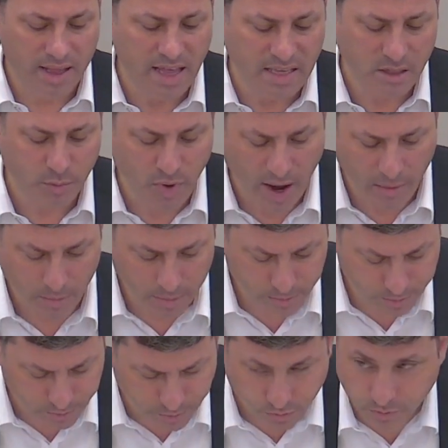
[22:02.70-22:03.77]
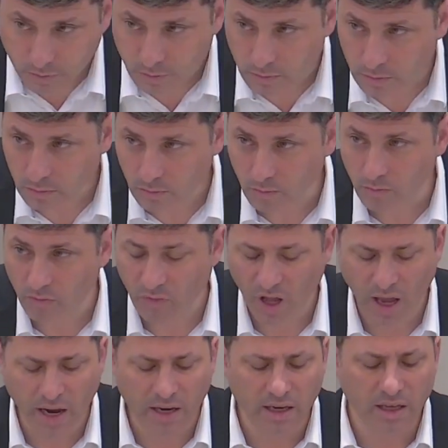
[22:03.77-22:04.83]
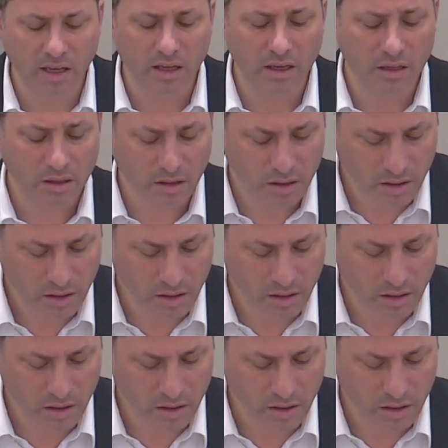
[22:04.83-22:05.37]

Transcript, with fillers: that's a problem. Eini.